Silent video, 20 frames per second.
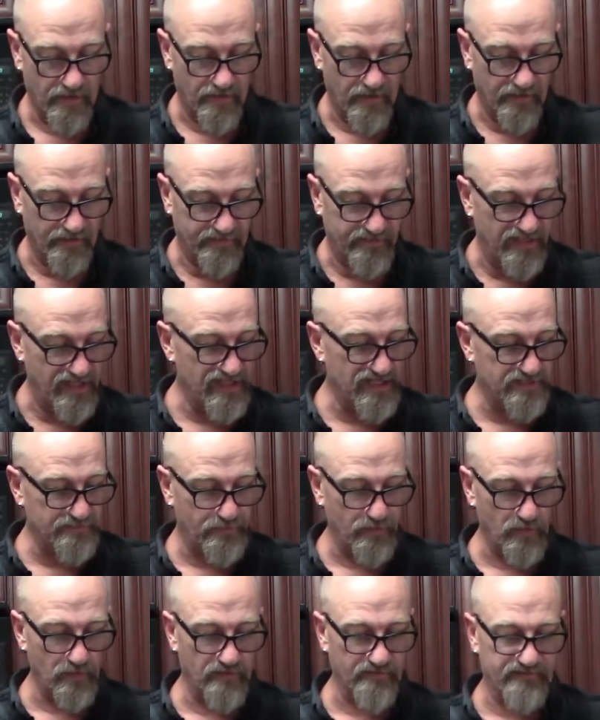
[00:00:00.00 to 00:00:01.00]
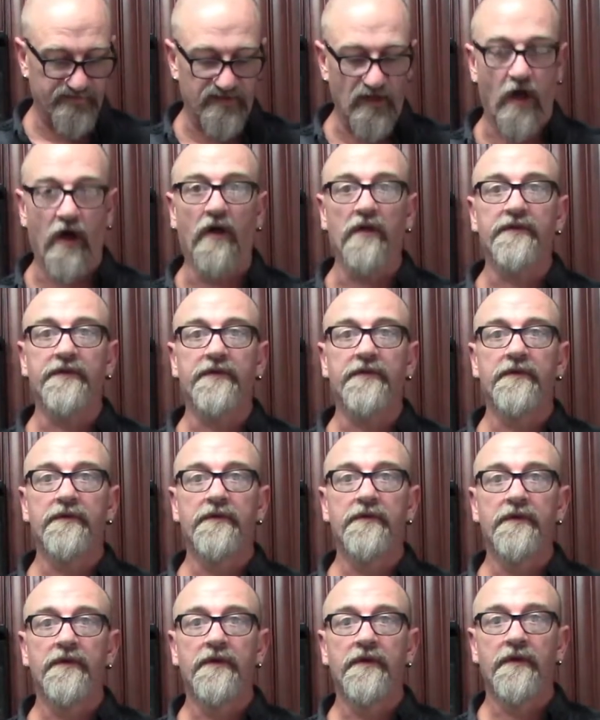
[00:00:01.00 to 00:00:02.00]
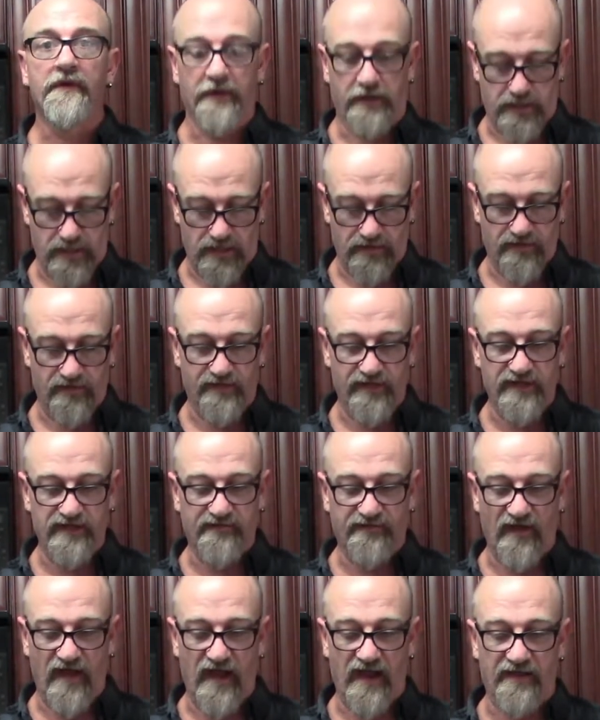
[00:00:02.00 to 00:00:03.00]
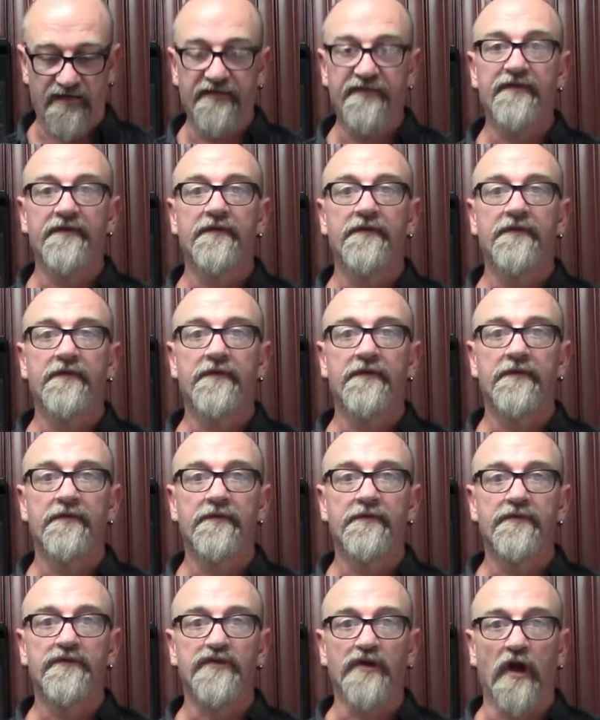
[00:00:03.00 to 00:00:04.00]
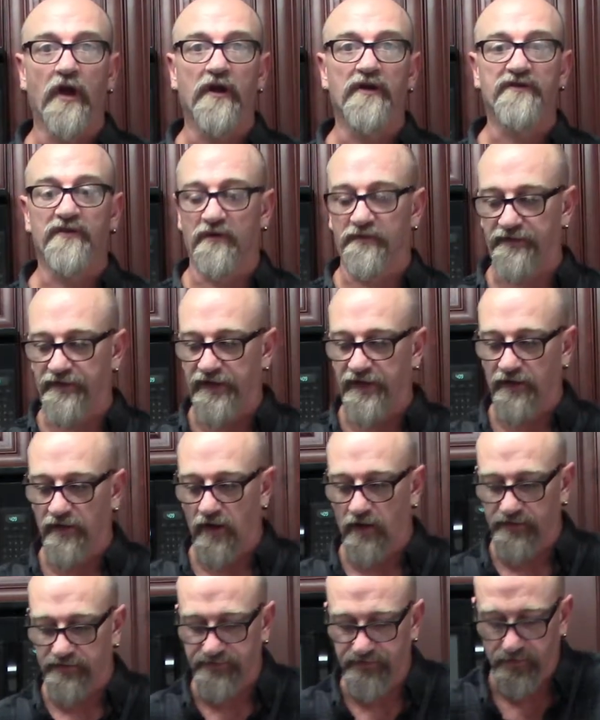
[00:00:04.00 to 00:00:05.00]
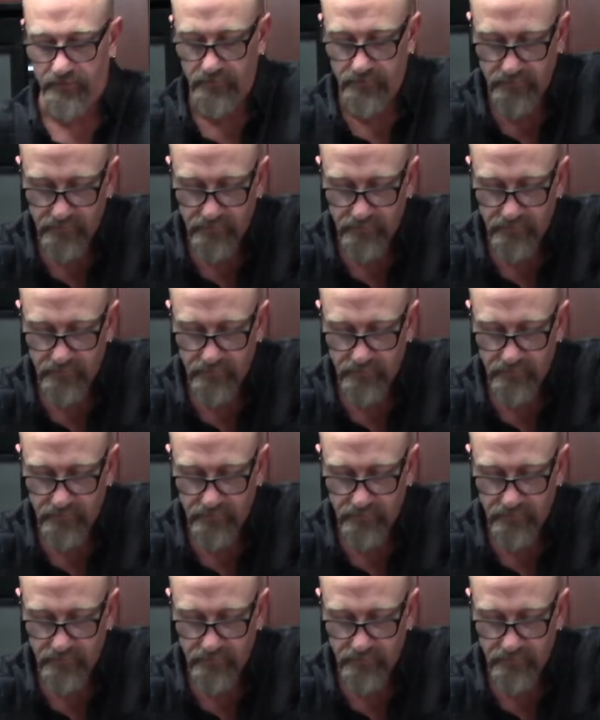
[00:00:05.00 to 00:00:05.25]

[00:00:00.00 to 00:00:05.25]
a teaspoon of salt into these 5 jars over here also.